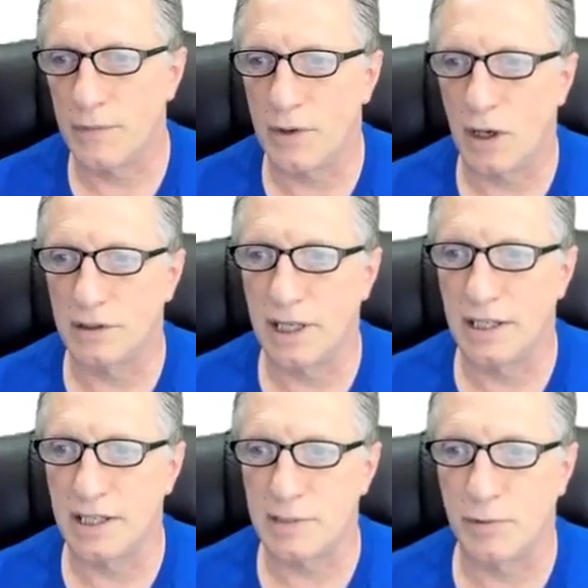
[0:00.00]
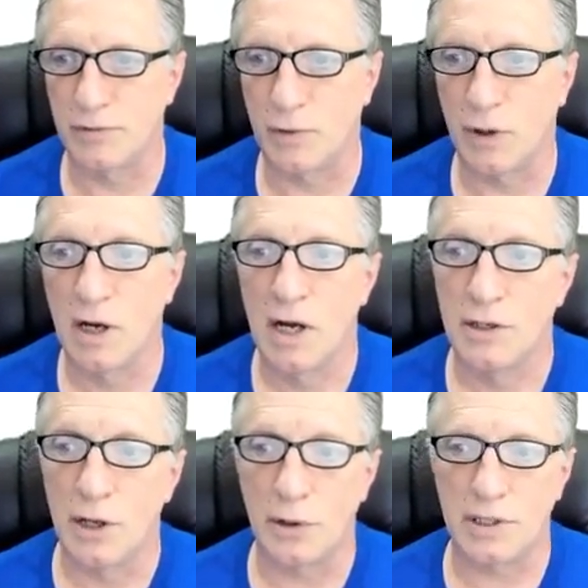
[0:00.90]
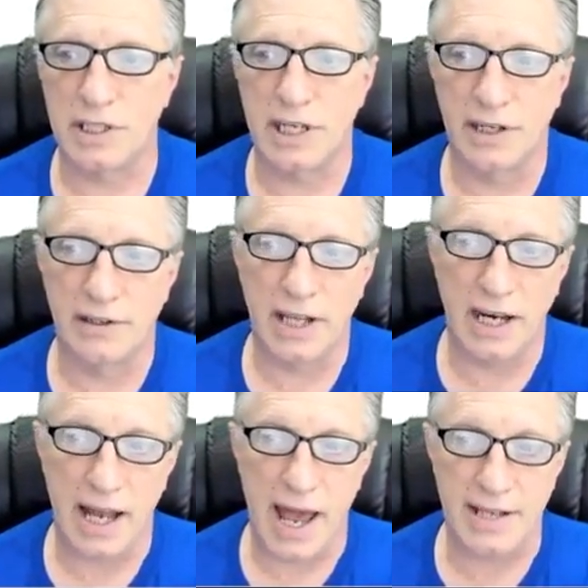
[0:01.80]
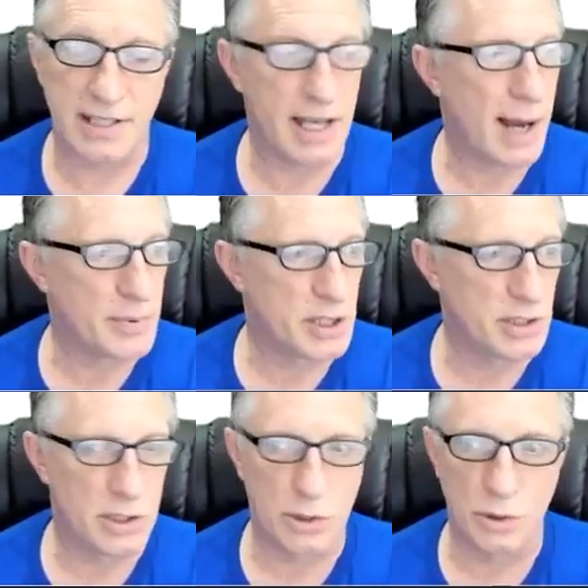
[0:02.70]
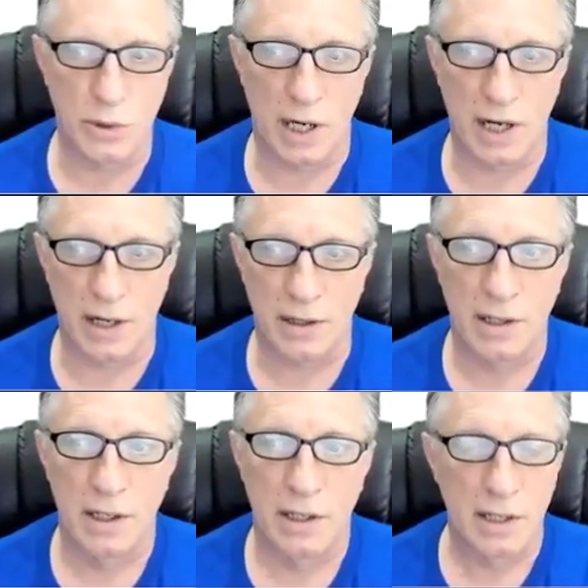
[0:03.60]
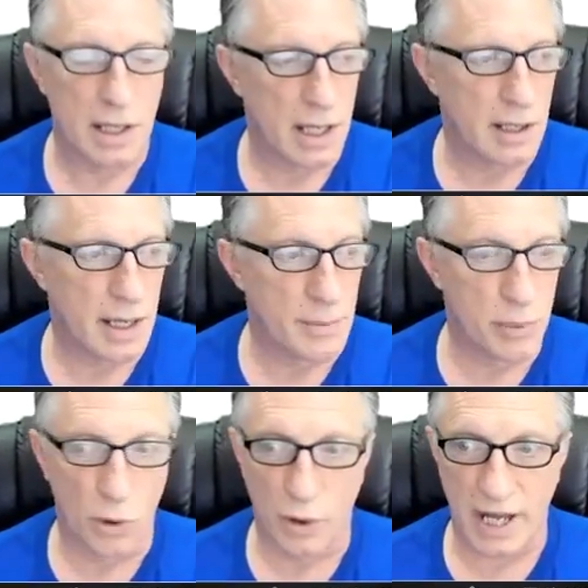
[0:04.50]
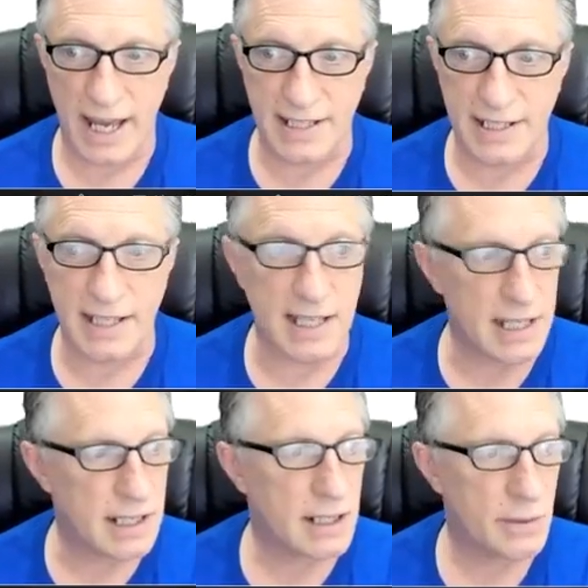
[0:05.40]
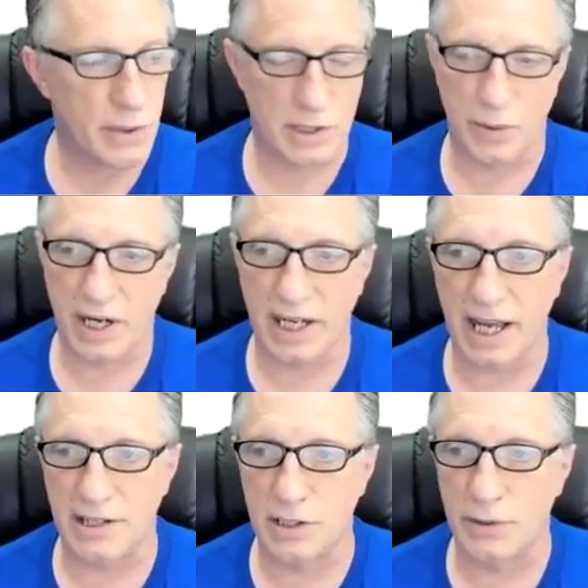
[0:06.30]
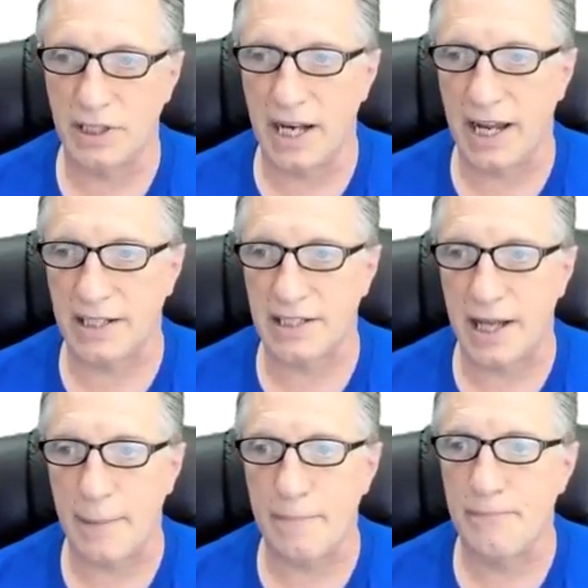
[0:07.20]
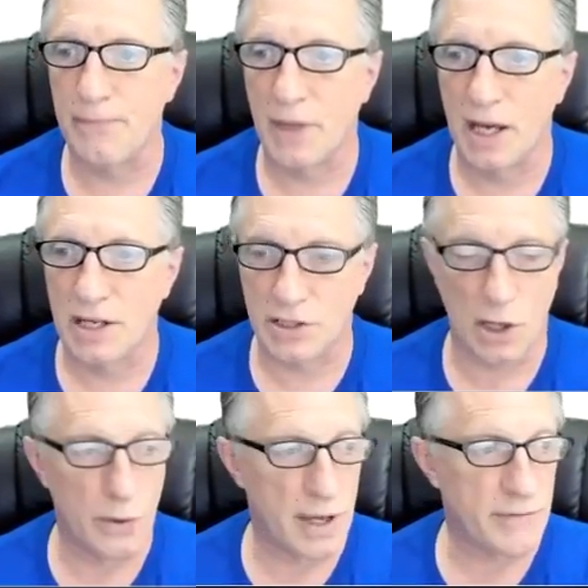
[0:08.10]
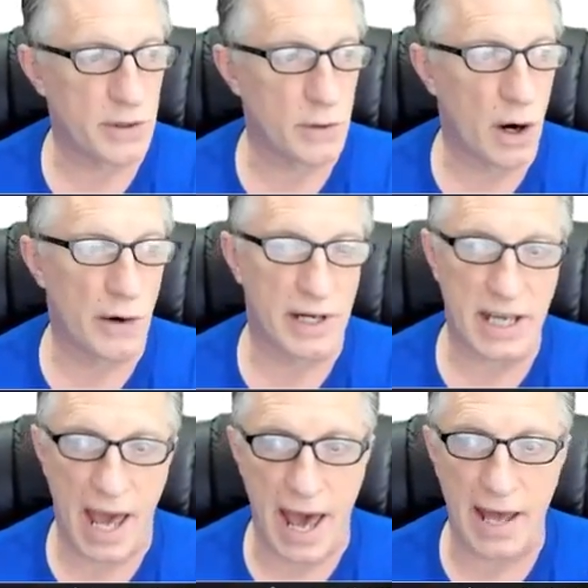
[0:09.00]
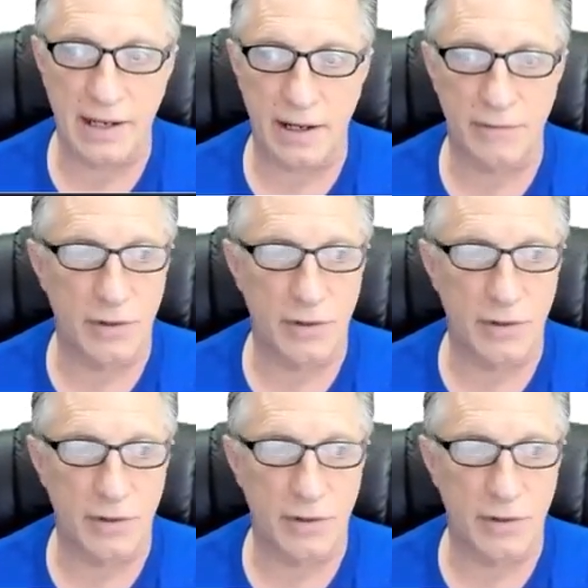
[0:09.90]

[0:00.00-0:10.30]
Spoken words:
we've all done this before. Notice here that it has the option to import a seed, which we're going to get to in the next step. So if you already had a